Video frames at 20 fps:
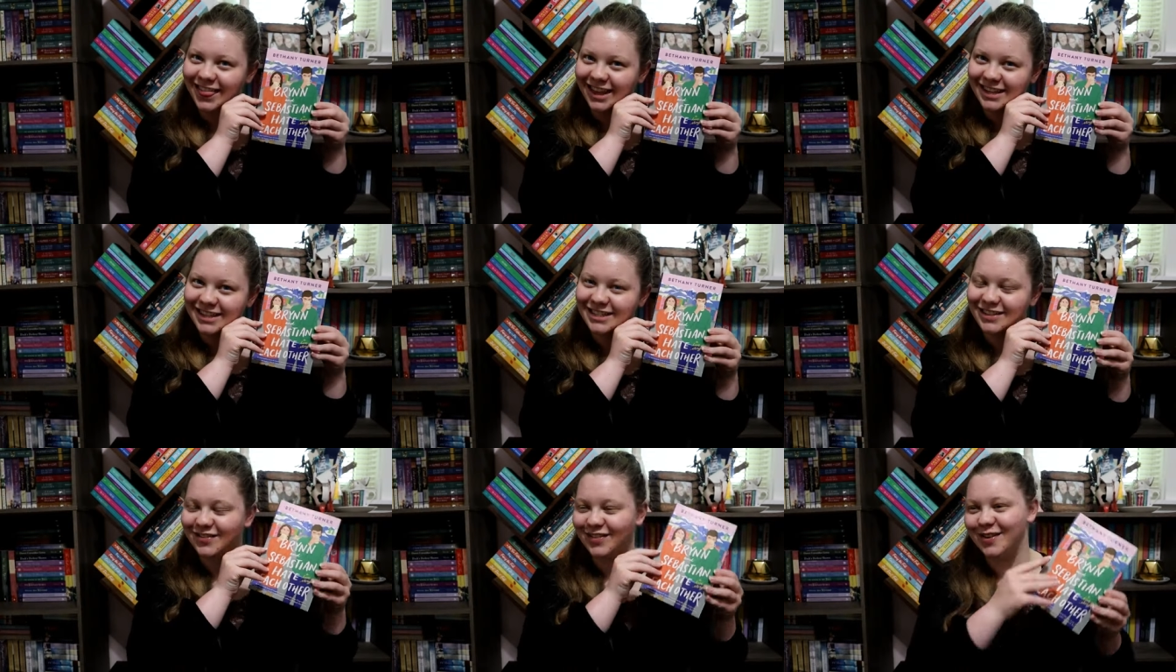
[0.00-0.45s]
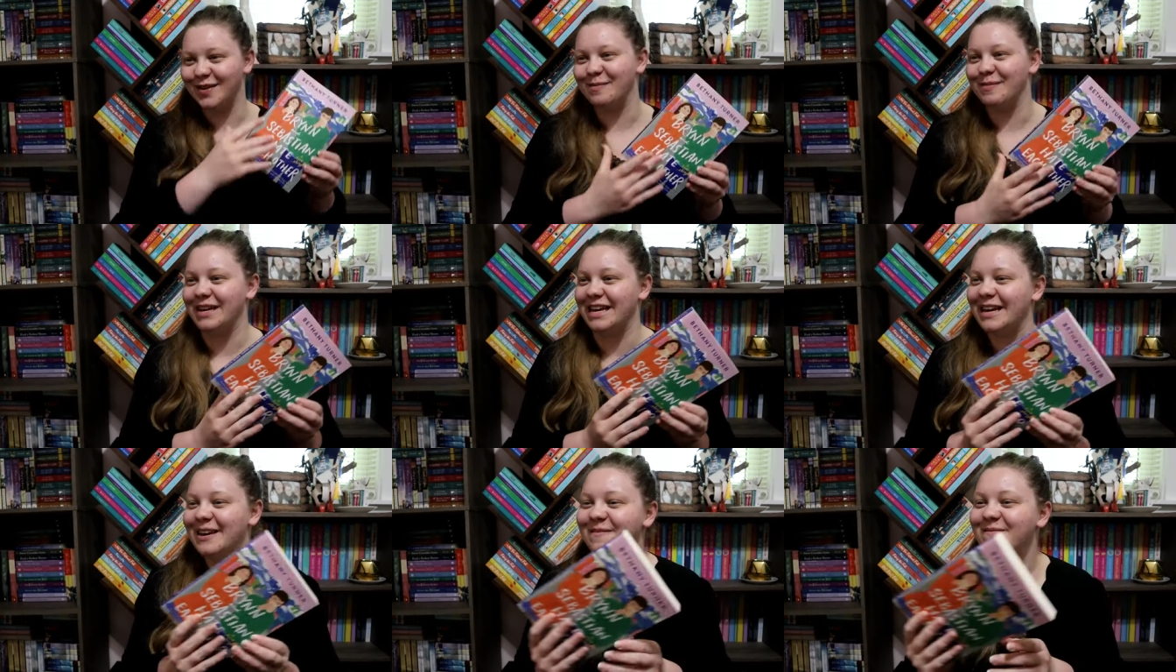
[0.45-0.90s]
this for
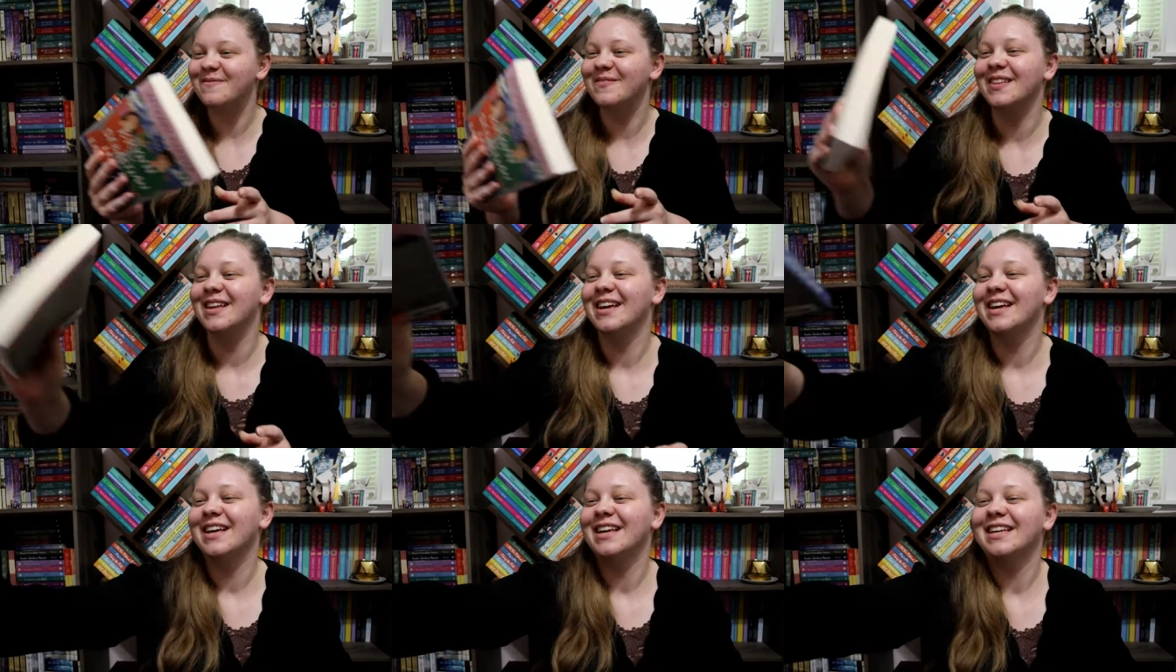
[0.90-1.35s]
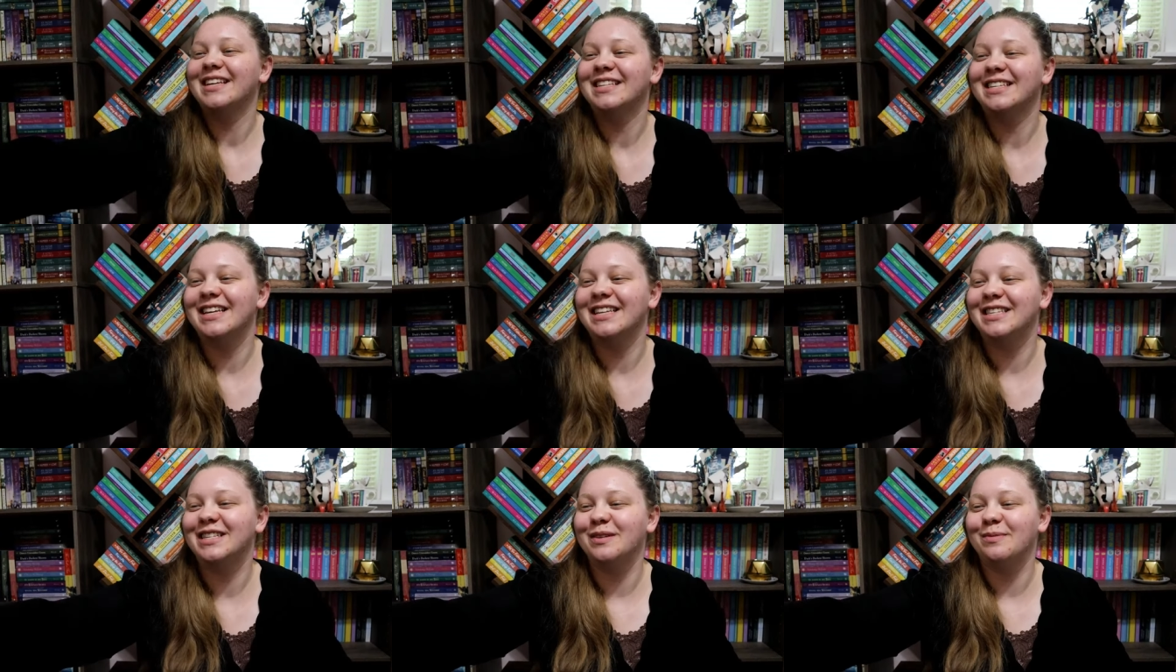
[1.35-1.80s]
me. So
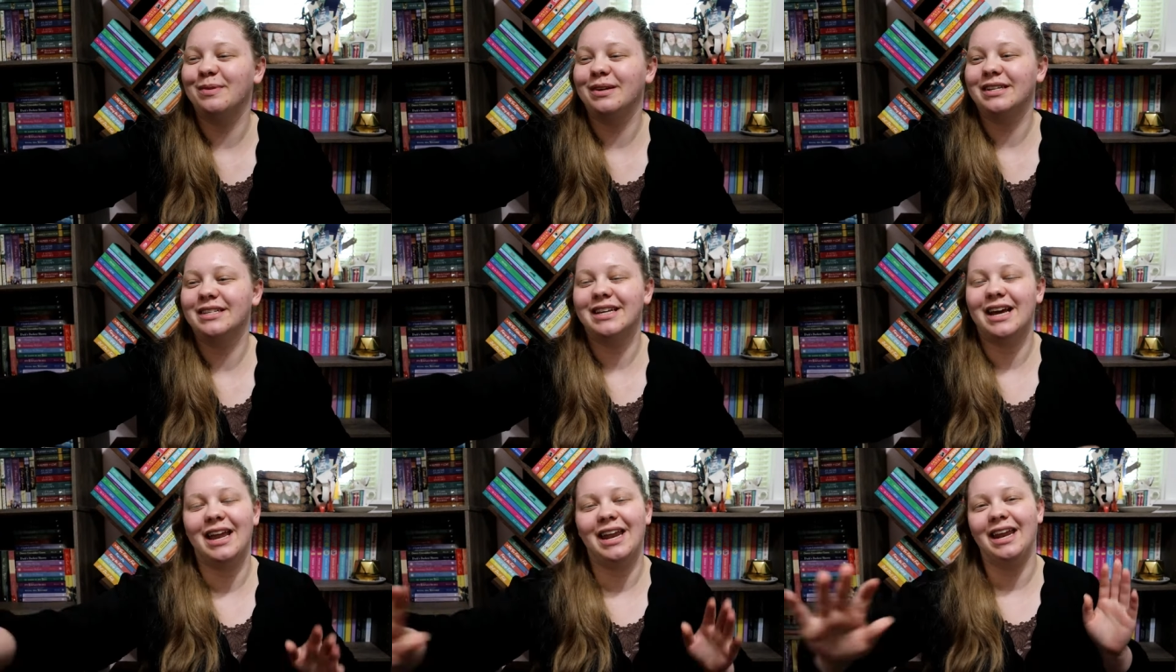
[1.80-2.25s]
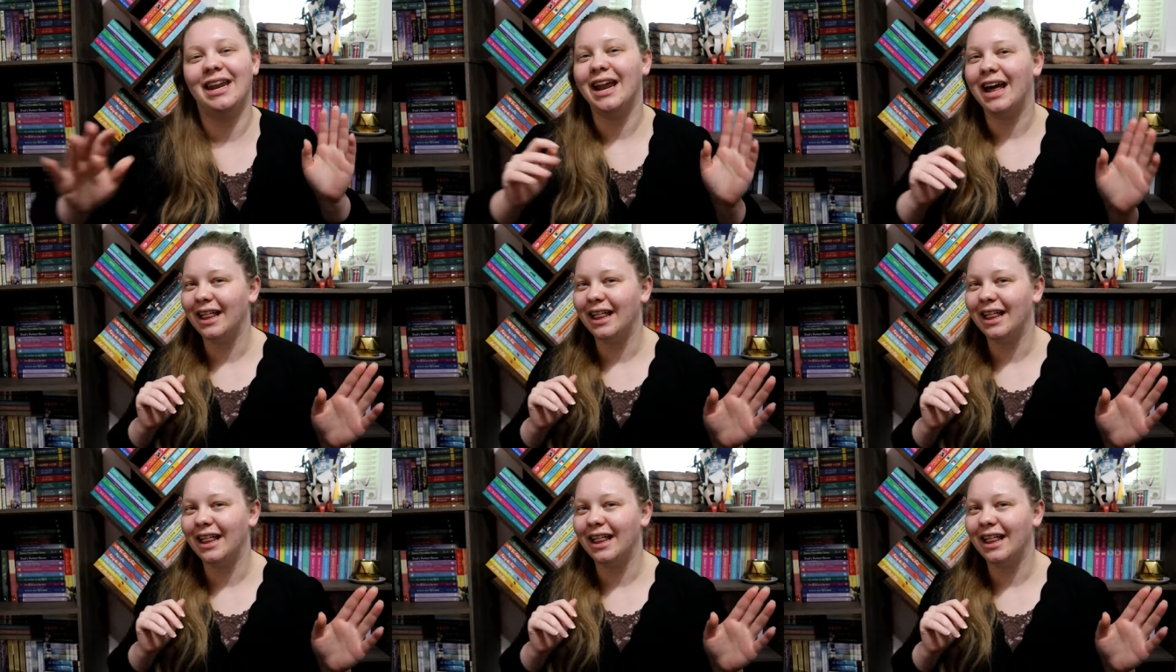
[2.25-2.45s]
that's super exciting.